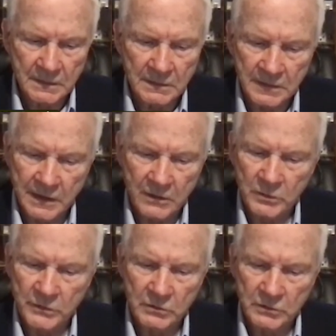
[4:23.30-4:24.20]
Now,
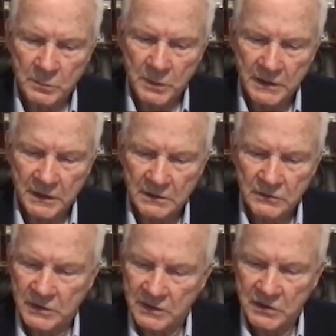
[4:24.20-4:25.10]
without the money
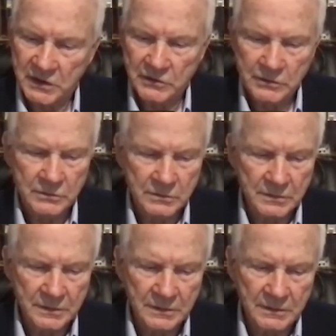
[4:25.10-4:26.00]
to continue,
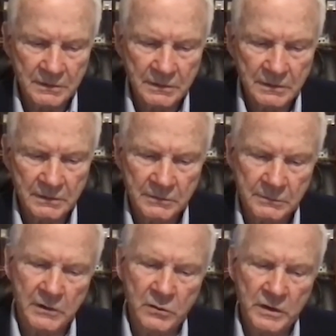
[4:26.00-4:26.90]
their
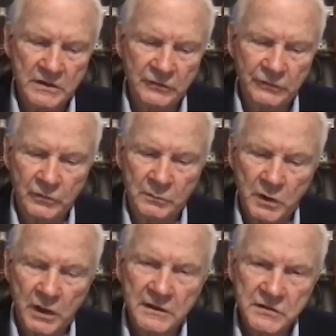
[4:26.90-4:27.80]
request for
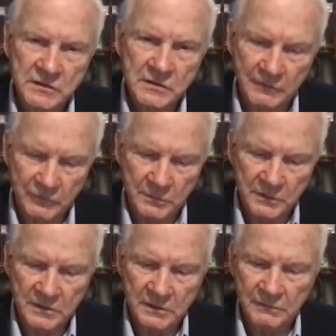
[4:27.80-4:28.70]
modest
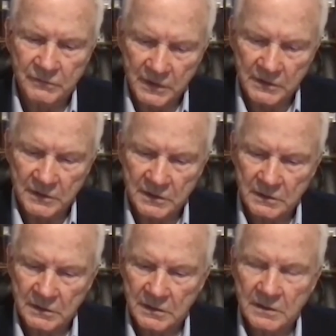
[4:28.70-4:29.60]
government
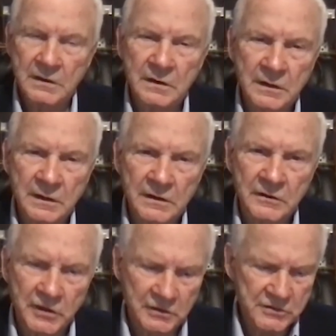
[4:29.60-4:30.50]
funding
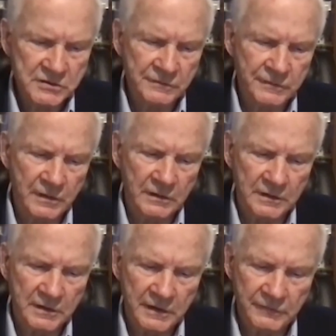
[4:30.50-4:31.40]
continues to fall
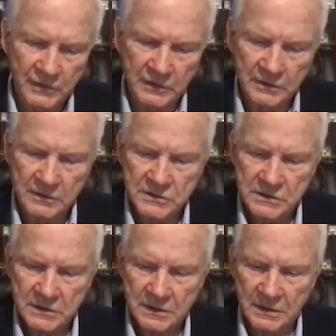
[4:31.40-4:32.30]
on deaf
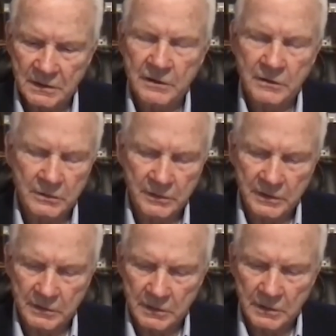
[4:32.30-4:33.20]
ears here
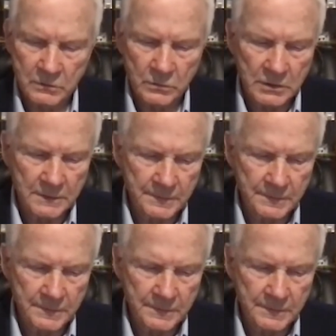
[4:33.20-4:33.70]
in Ottawa.